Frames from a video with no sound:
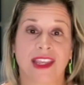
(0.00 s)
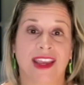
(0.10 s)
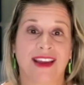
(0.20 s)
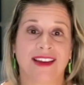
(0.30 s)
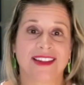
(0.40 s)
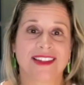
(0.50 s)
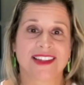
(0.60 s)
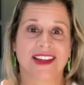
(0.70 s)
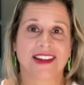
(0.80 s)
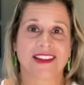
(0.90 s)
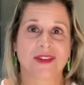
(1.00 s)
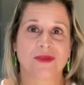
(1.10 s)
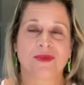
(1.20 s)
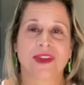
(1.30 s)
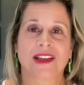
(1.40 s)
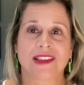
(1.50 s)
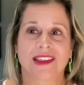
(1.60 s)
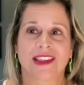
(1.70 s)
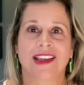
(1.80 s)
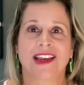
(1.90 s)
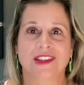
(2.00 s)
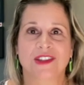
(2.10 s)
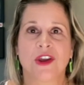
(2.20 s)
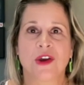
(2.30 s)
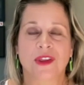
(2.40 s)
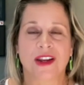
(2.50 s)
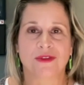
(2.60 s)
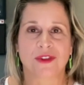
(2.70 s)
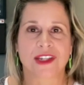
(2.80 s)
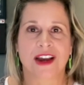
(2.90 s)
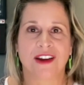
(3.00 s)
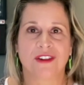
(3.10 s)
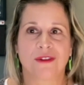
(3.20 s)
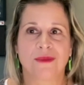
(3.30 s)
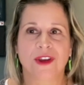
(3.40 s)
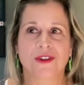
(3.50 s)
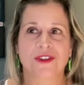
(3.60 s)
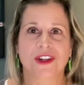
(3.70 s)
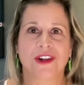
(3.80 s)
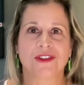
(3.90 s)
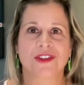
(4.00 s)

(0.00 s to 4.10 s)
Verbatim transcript: And uh, the guests know that I've retired from the Coast Guard,